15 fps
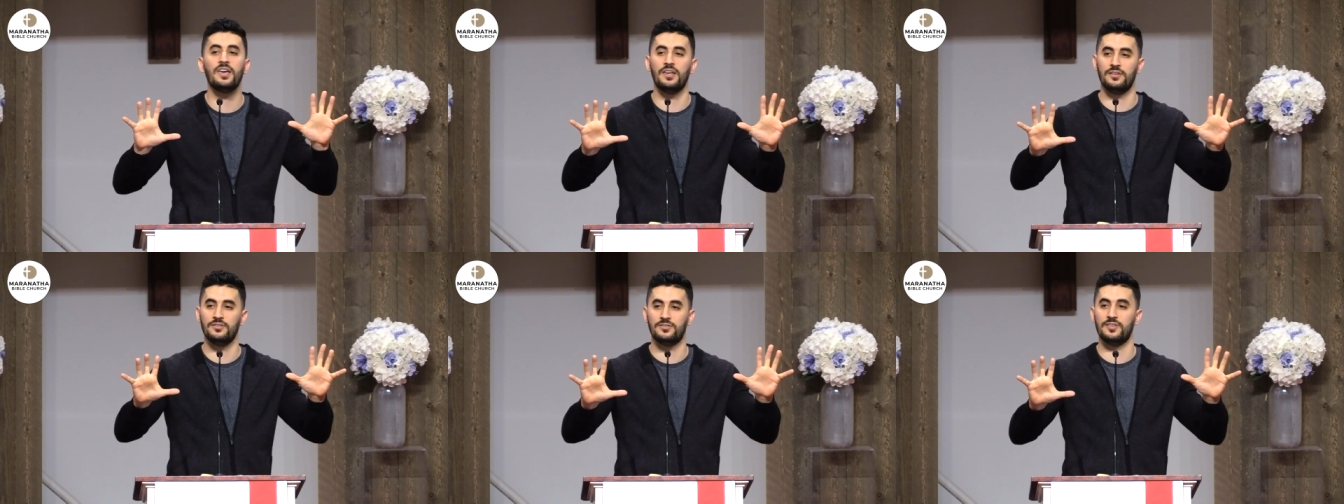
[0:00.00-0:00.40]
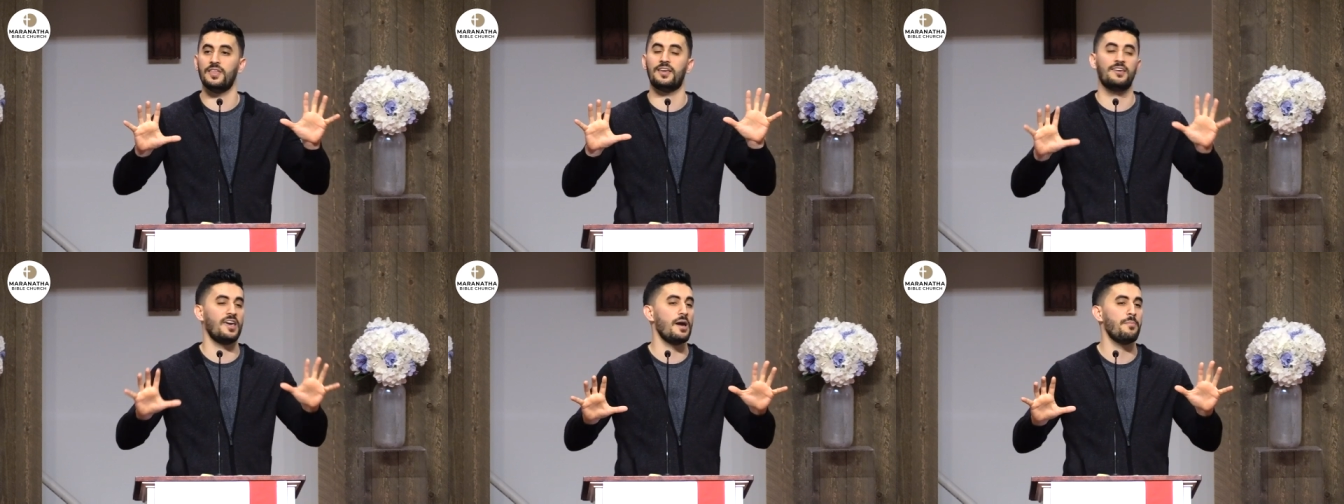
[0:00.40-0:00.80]
into
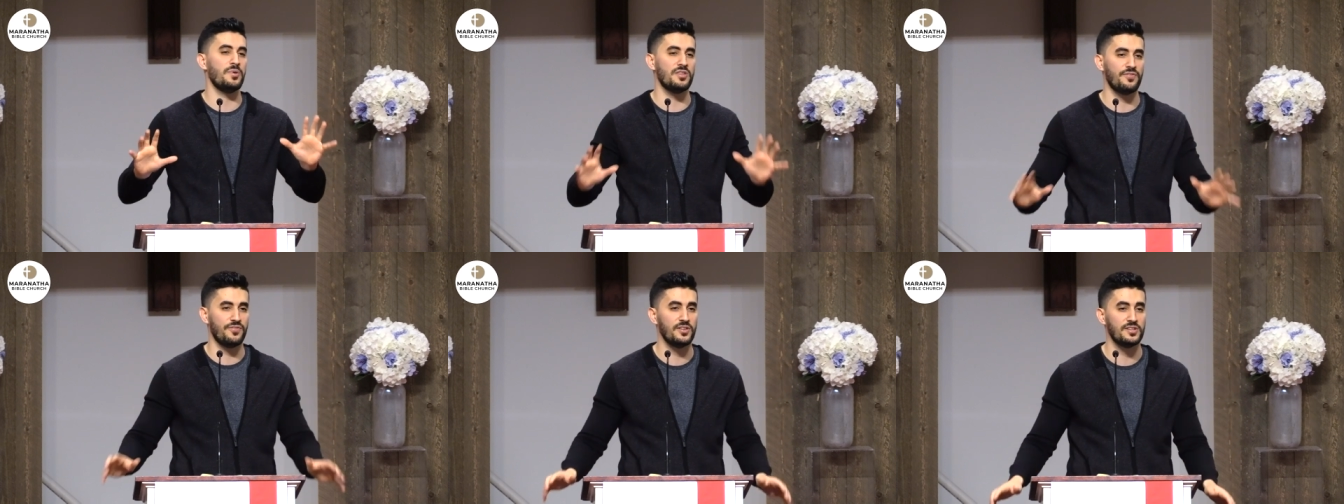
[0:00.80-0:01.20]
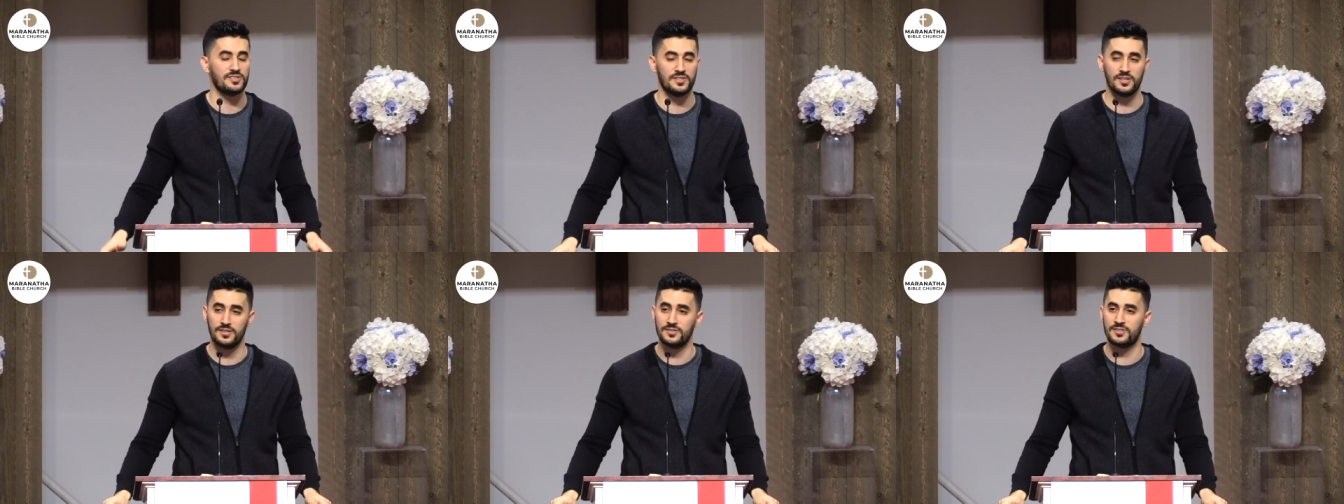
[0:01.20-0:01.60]
the camp of the
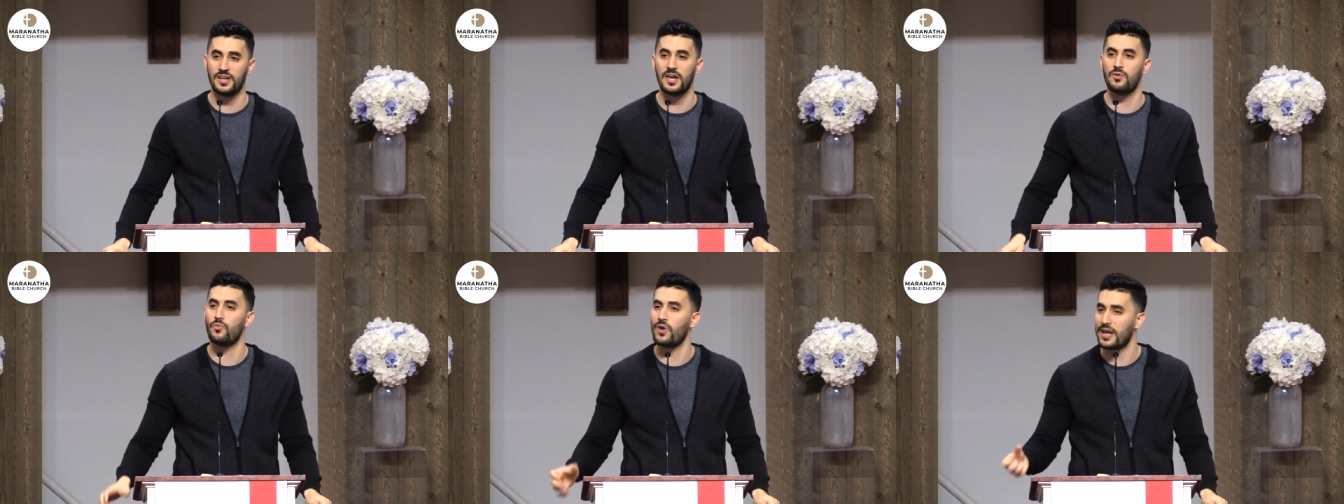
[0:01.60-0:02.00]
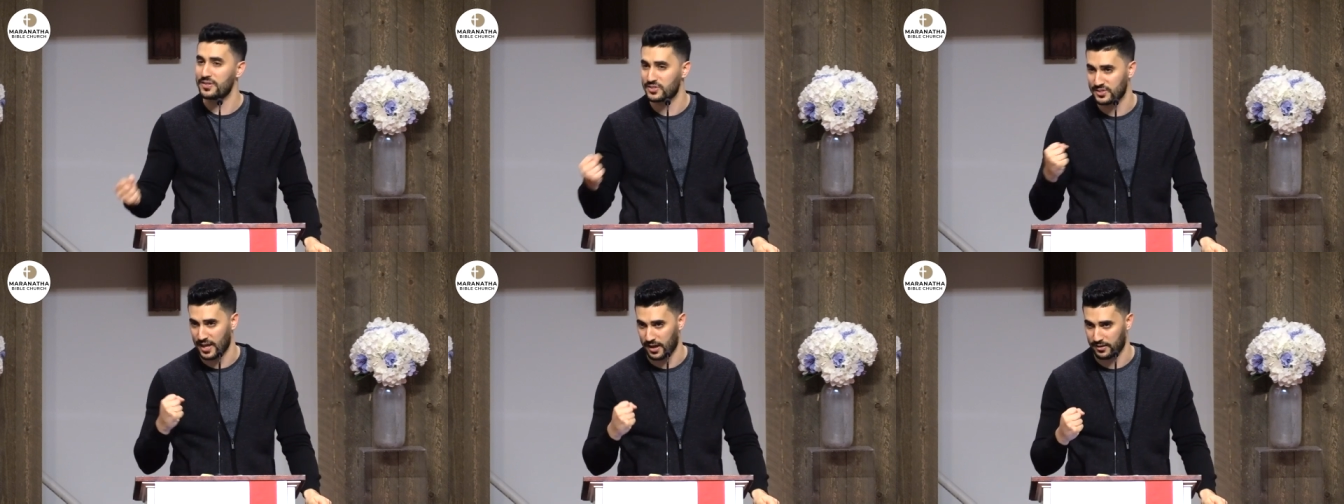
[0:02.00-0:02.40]
Philistines and
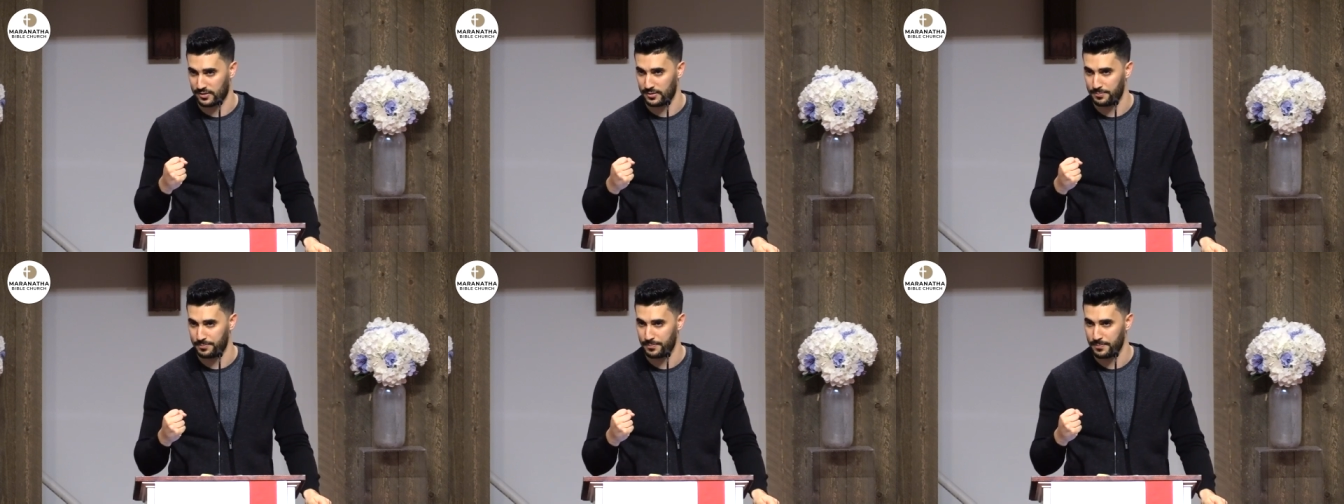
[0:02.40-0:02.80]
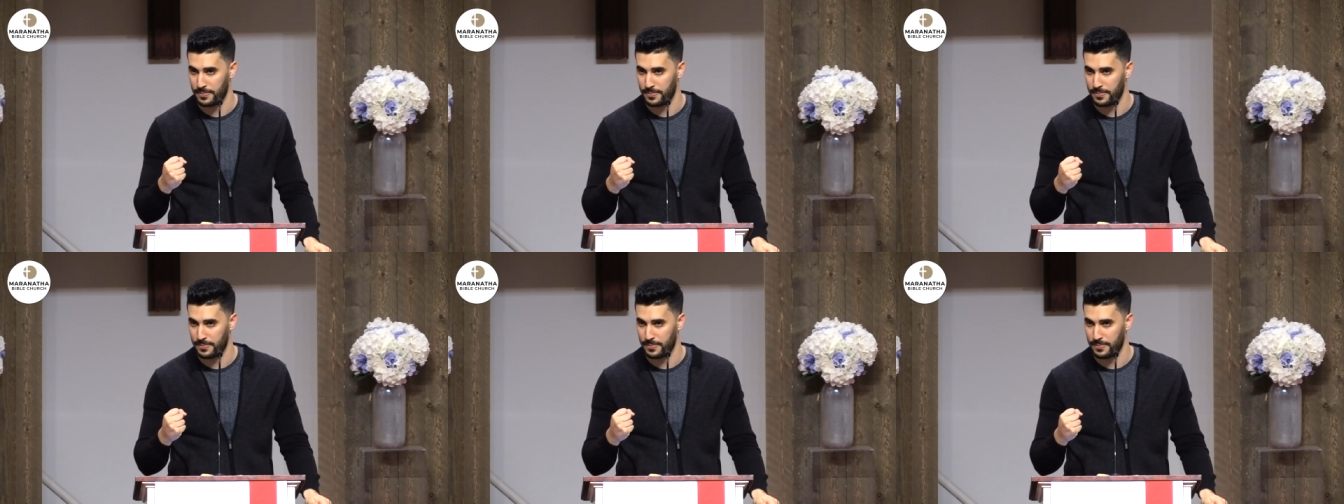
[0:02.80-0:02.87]
ransack them.